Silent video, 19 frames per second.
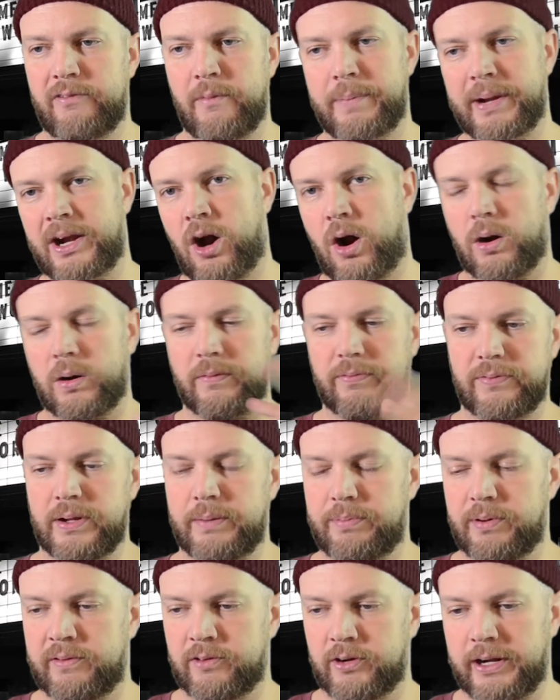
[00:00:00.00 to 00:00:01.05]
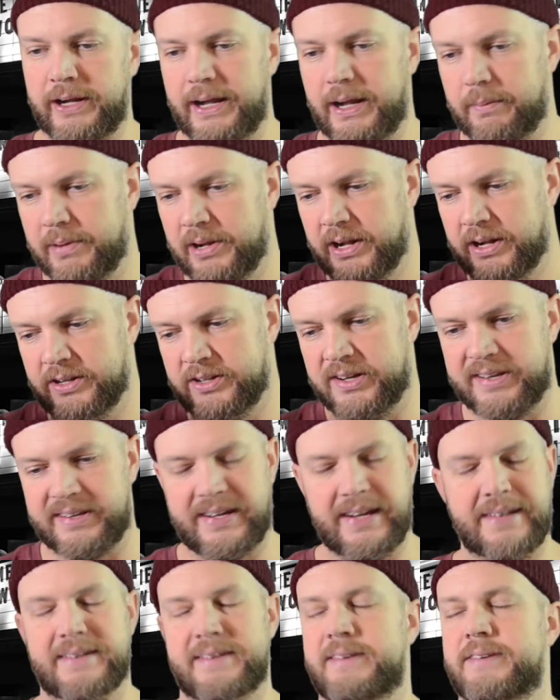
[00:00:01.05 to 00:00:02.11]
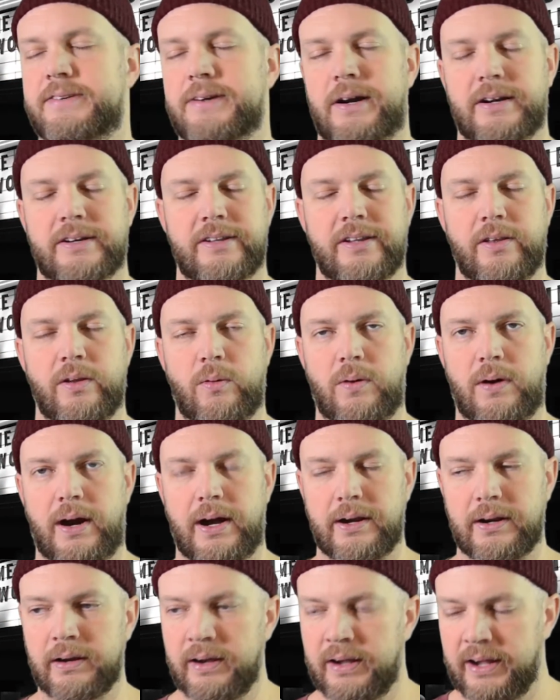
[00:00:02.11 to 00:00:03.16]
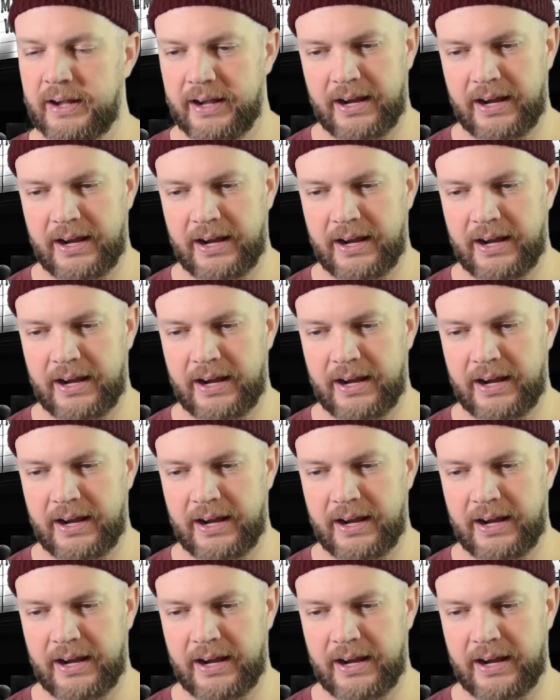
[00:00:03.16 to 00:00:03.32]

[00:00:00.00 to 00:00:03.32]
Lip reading: a big hard flip over a hip, just gets dunked in the water.